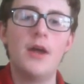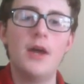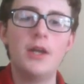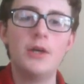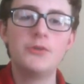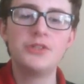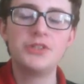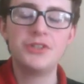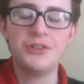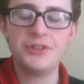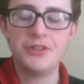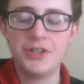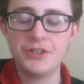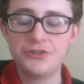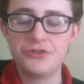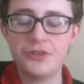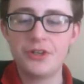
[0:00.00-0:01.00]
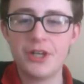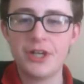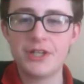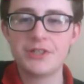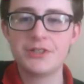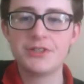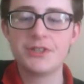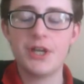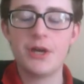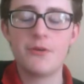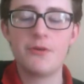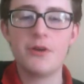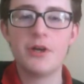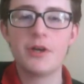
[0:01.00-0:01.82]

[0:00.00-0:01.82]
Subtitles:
Hello, GCSE history class. Now,